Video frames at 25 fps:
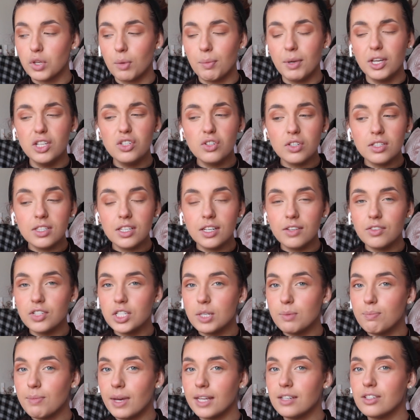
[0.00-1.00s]
So I'm interested if
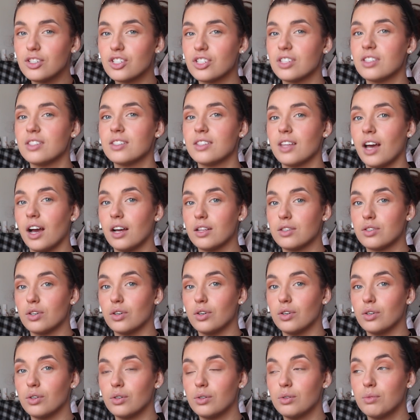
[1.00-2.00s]
she mentions that at
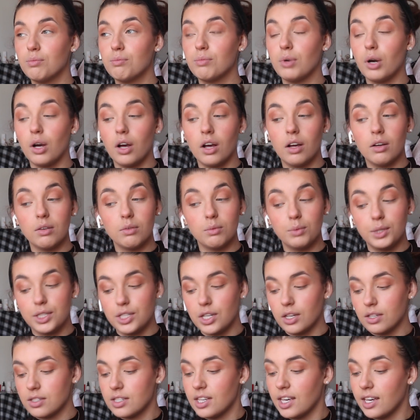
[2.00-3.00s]
all, but we
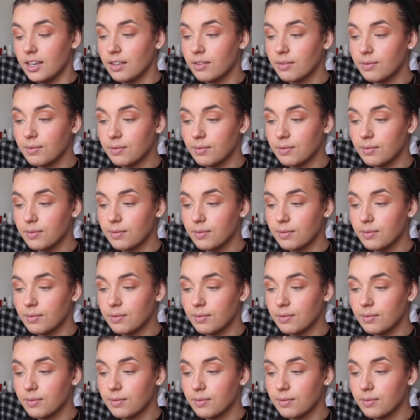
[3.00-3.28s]
shall see.